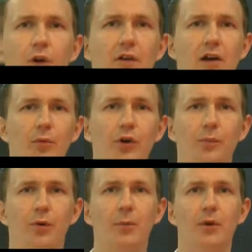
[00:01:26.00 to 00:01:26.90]
one of our
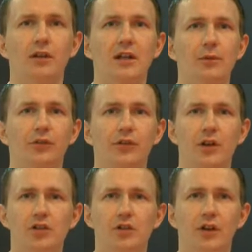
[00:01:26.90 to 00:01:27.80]
most popular
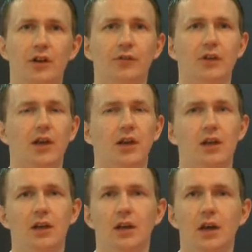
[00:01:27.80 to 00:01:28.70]
demonstrations at IFSEC.
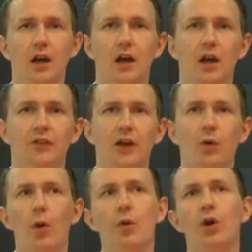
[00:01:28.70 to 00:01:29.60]
It's
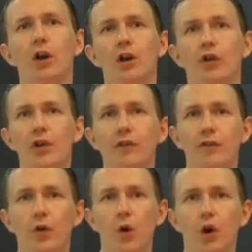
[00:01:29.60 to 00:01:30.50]
what we call our green
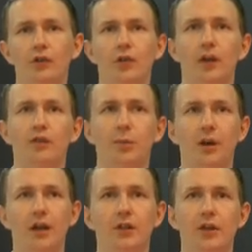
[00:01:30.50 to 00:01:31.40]
focus. That
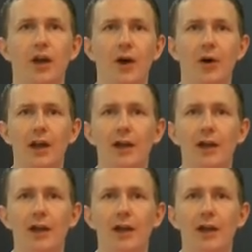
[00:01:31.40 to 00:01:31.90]
explains how our